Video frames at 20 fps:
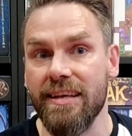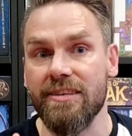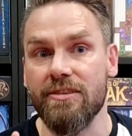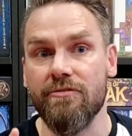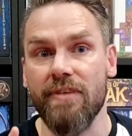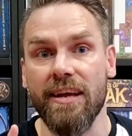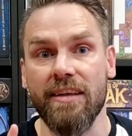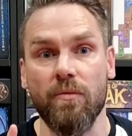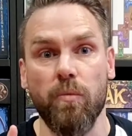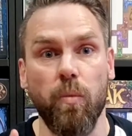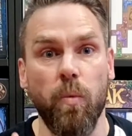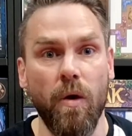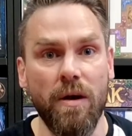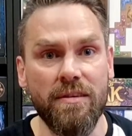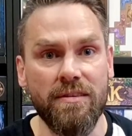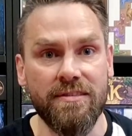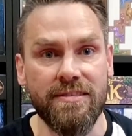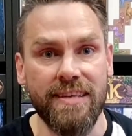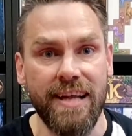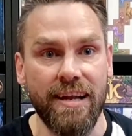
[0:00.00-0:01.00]
a strength
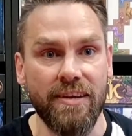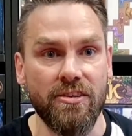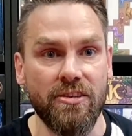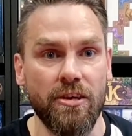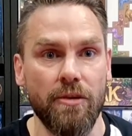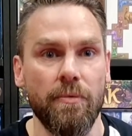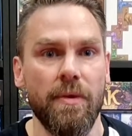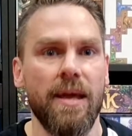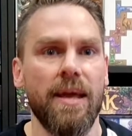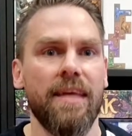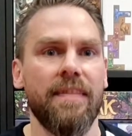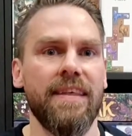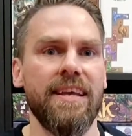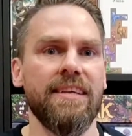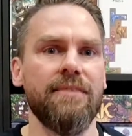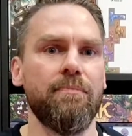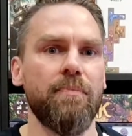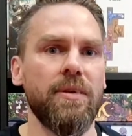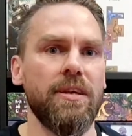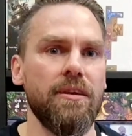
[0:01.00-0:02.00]
1 statue,
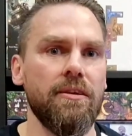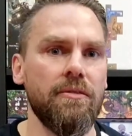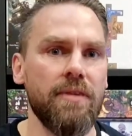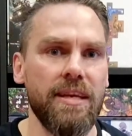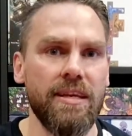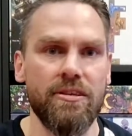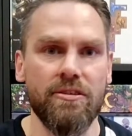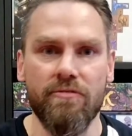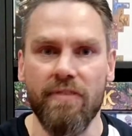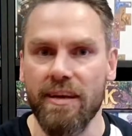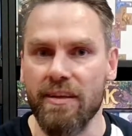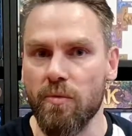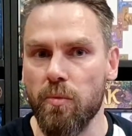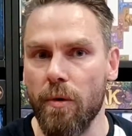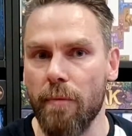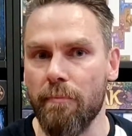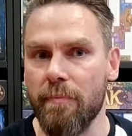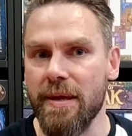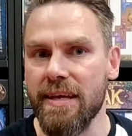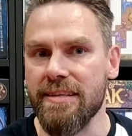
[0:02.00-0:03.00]
these puny strength
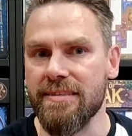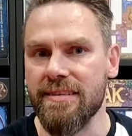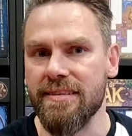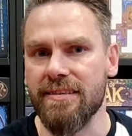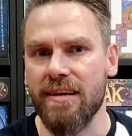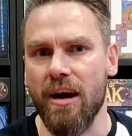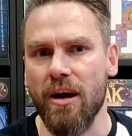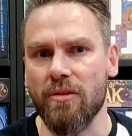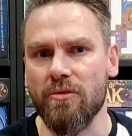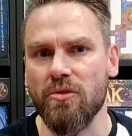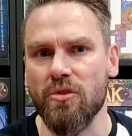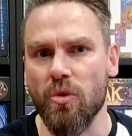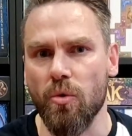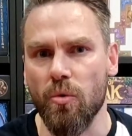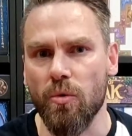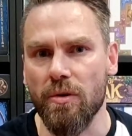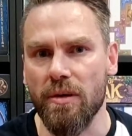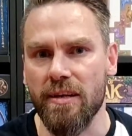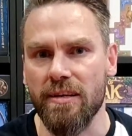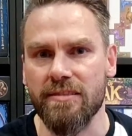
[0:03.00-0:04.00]
1 pieces are
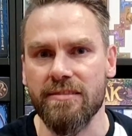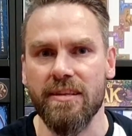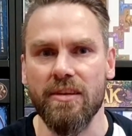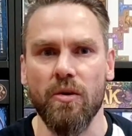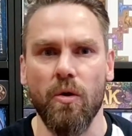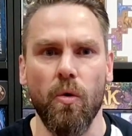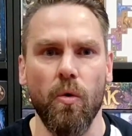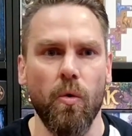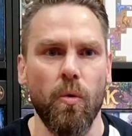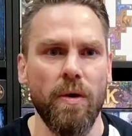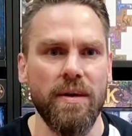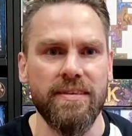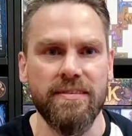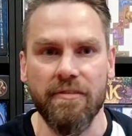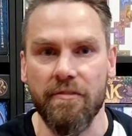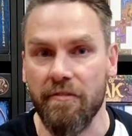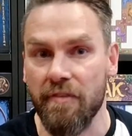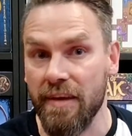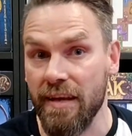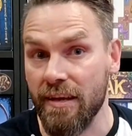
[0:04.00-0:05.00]
dauntless and always
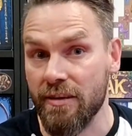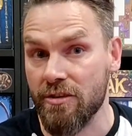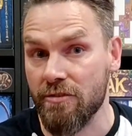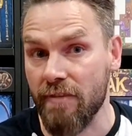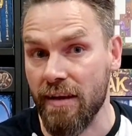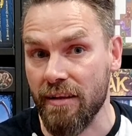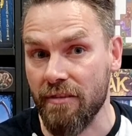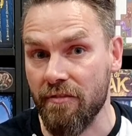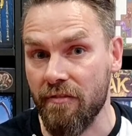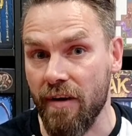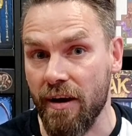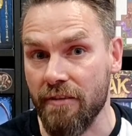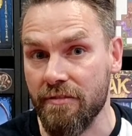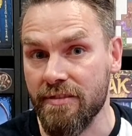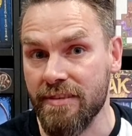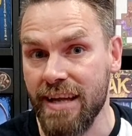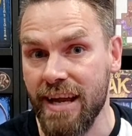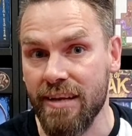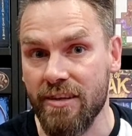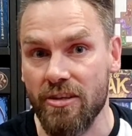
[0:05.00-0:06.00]
defeat a strength 5
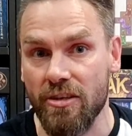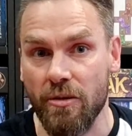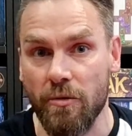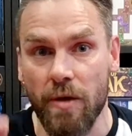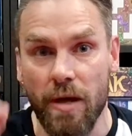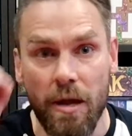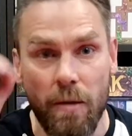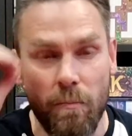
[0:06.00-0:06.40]
statue.